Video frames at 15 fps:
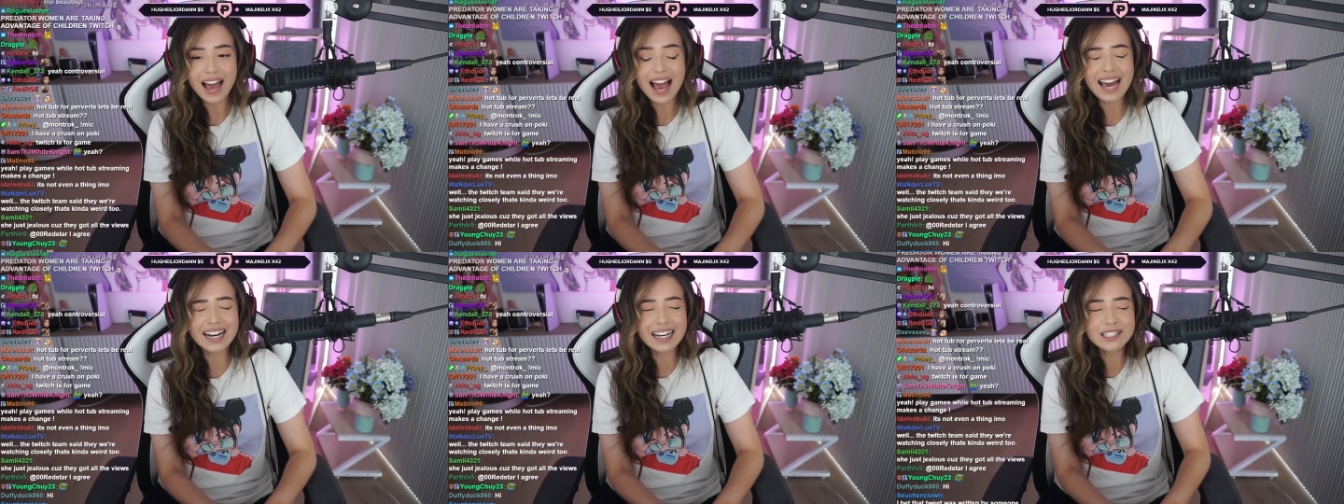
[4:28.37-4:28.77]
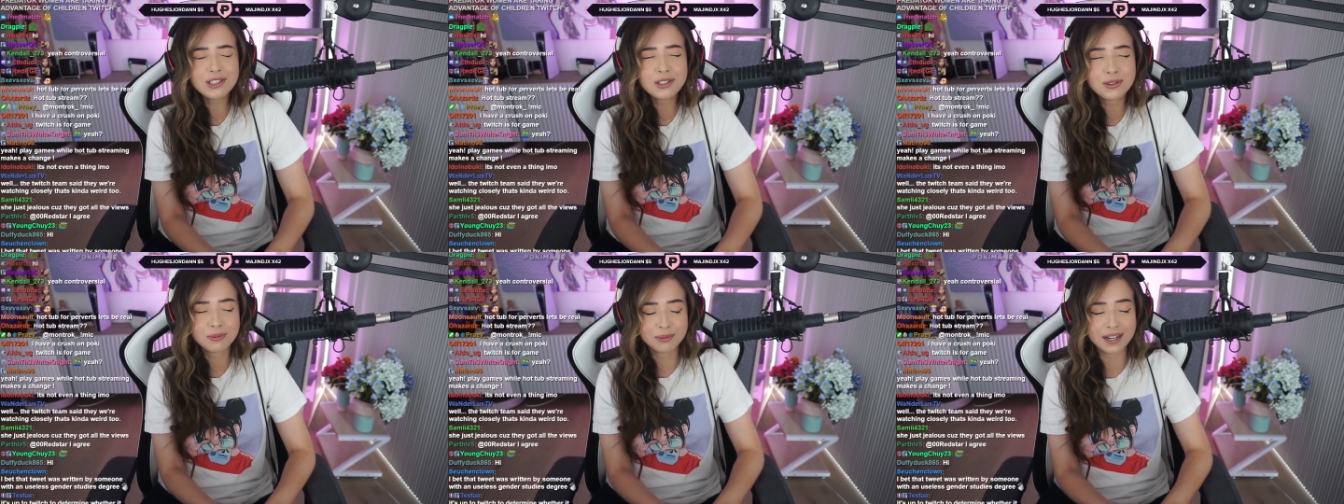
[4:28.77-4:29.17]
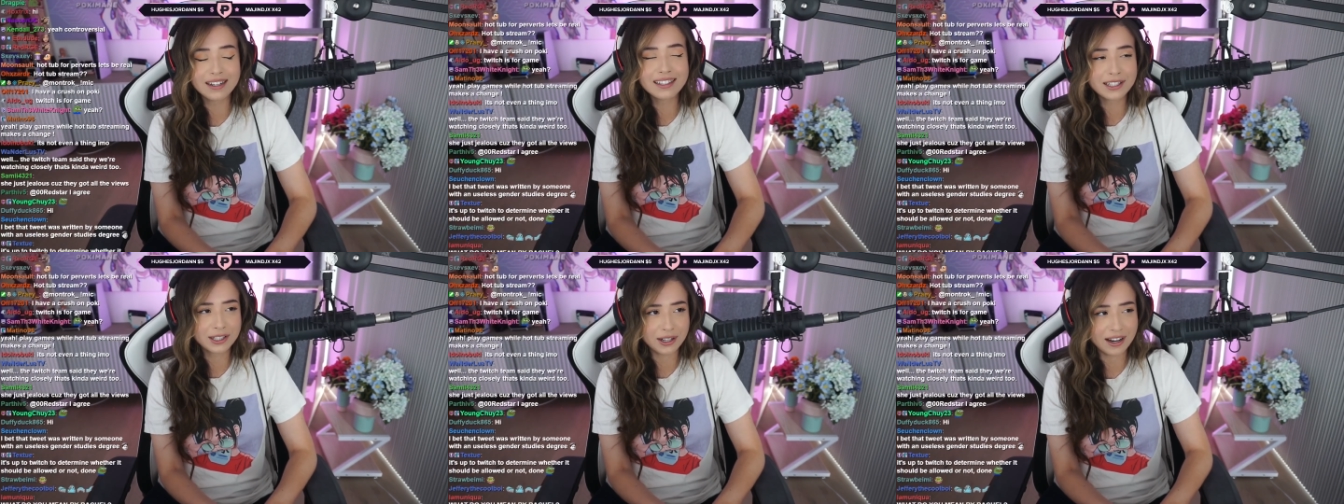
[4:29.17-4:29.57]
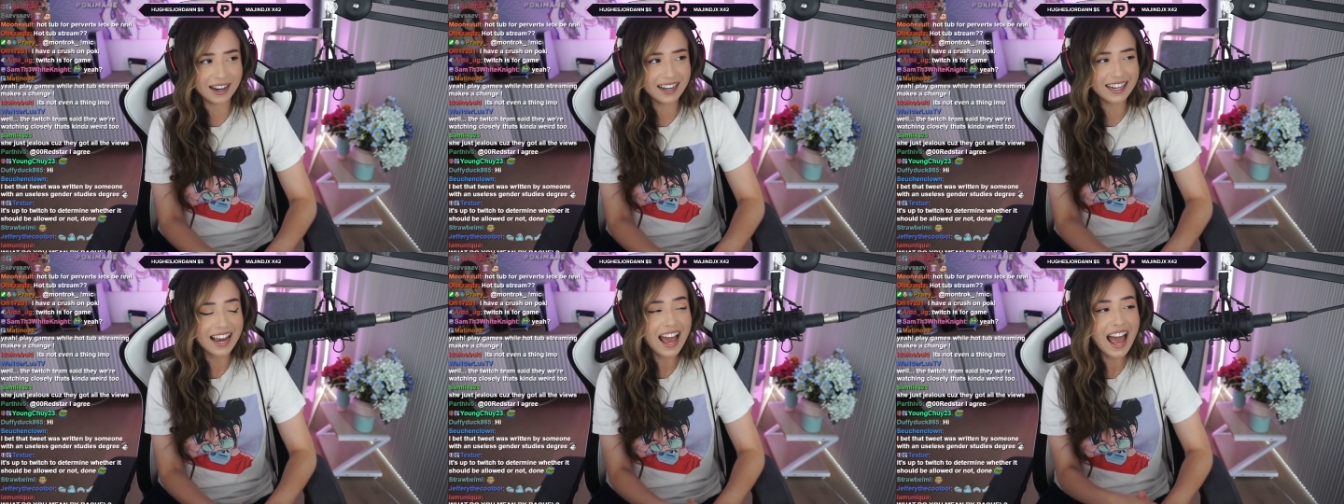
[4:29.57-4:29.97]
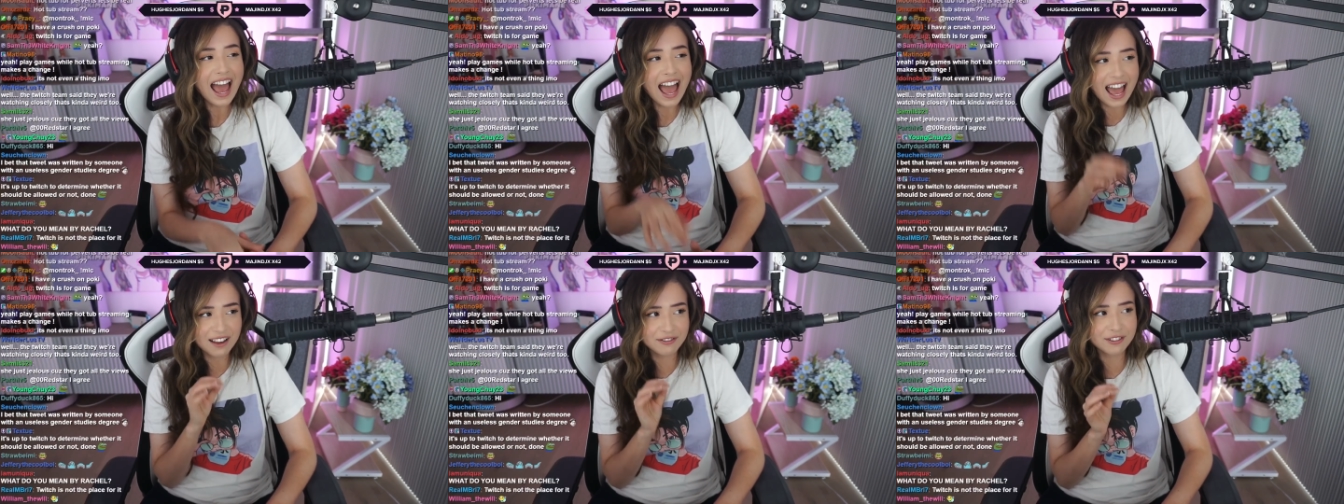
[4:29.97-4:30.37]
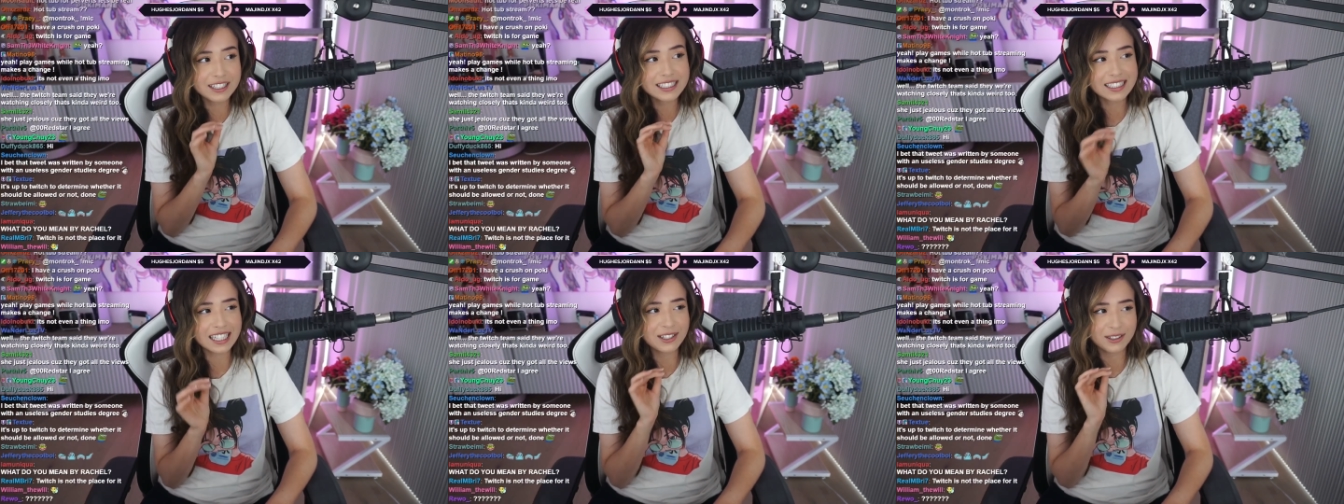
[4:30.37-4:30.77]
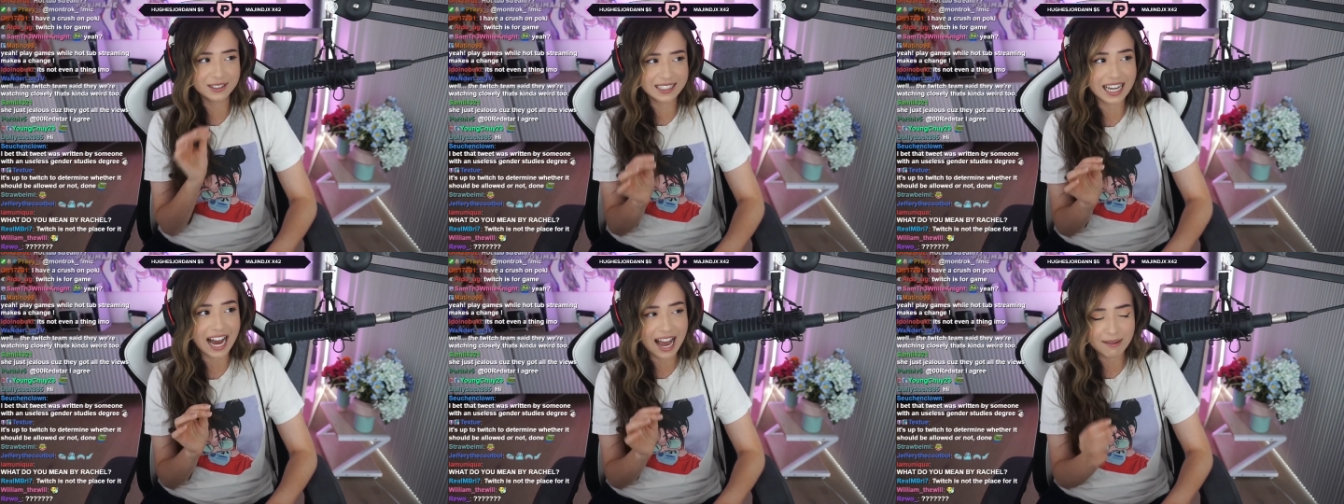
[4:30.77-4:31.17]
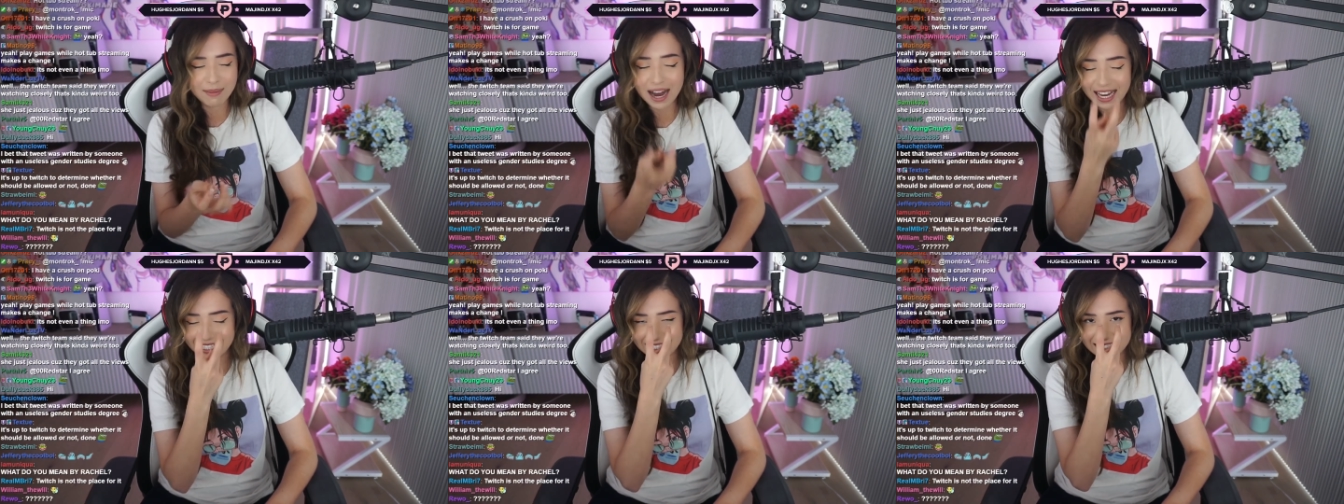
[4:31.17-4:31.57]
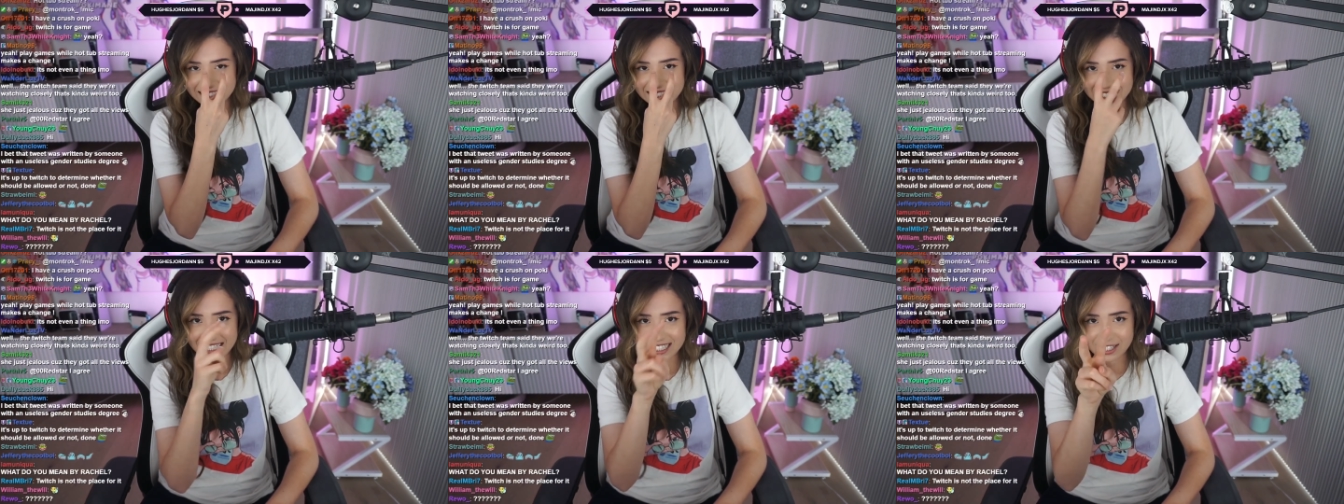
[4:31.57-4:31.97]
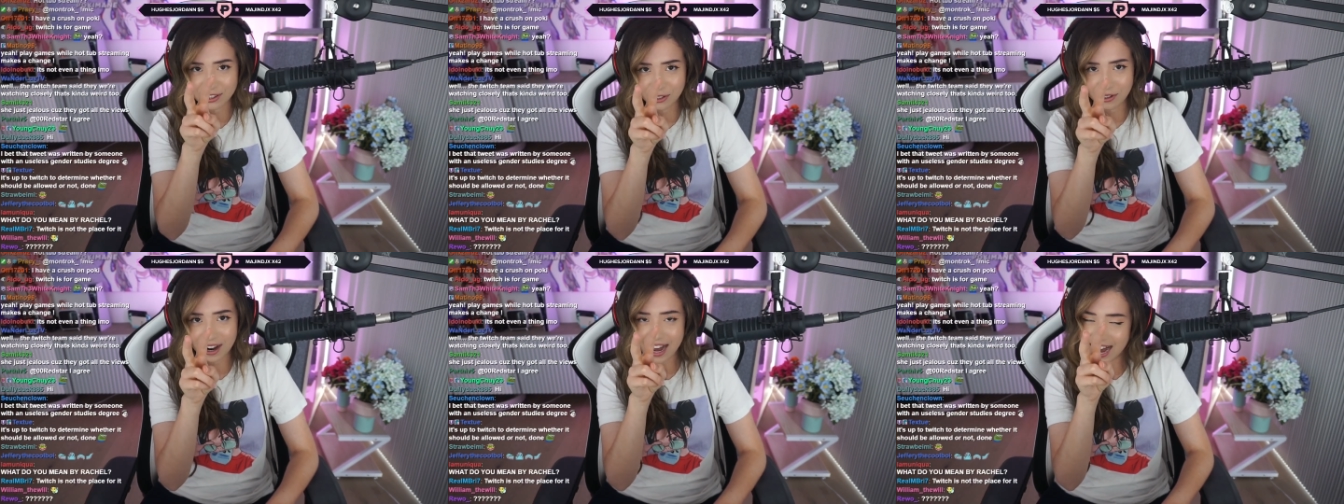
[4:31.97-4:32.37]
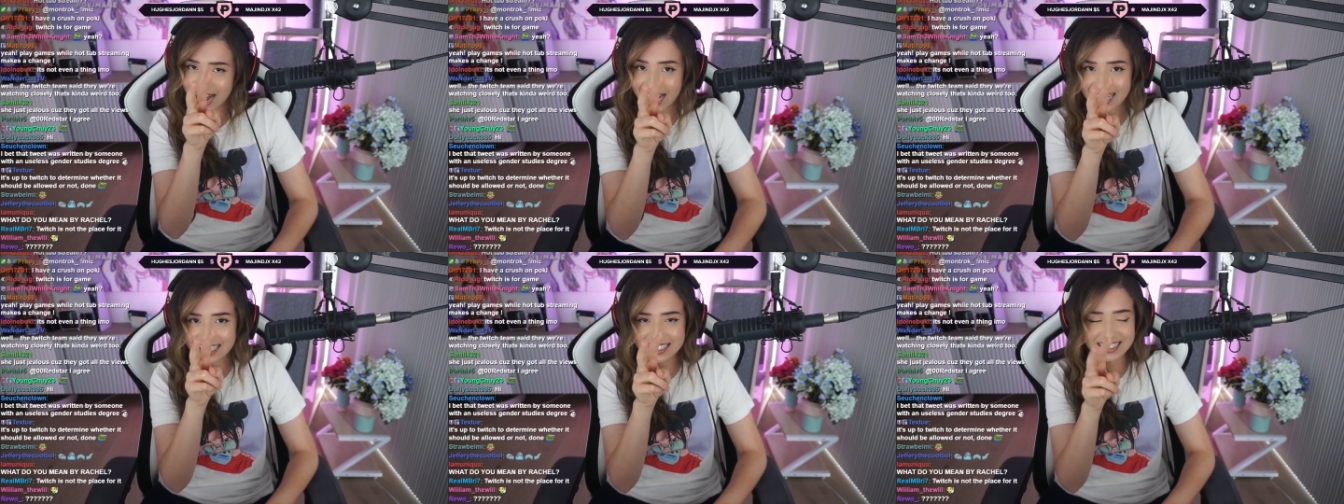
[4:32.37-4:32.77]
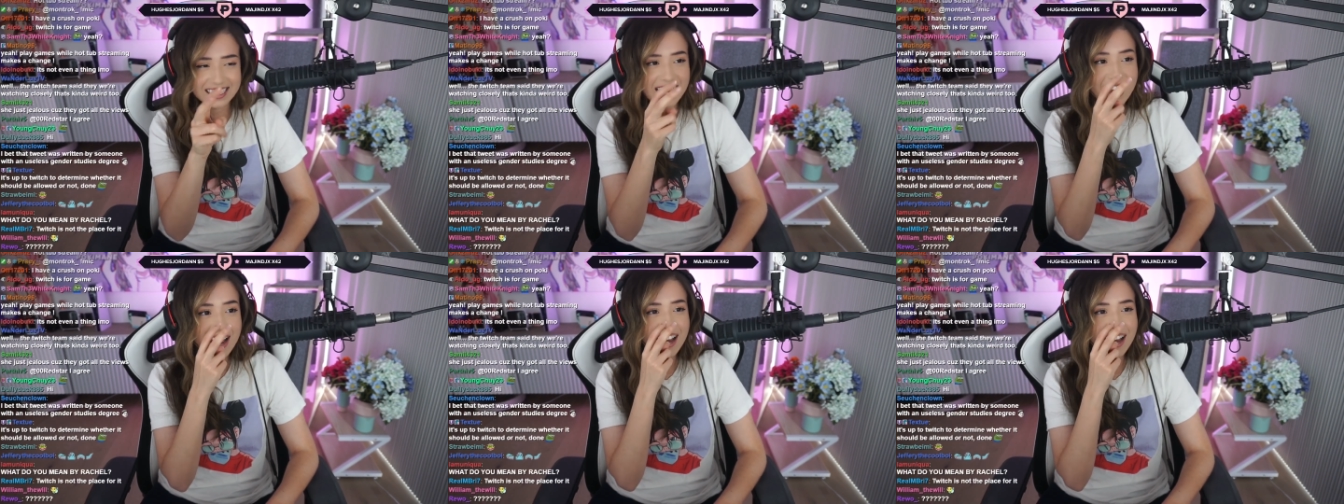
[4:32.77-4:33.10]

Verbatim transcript: And I swear to God, every single time I can see it in their eyes,